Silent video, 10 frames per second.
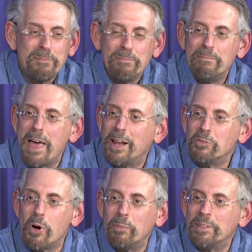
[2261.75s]
men and
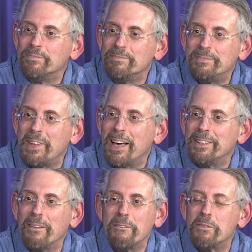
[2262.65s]
women that
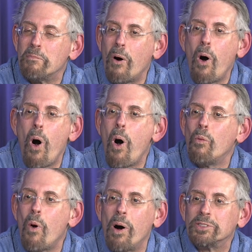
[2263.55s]
from all
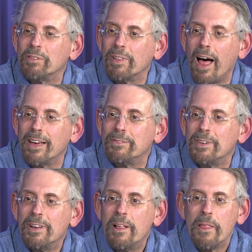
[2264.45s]
walks of life
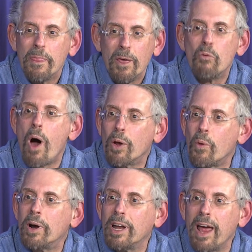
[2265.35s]
that want to
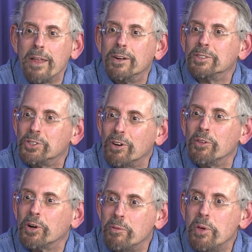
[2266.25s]
work together to serve their
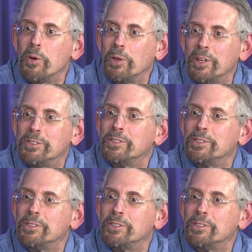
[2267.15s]
communities.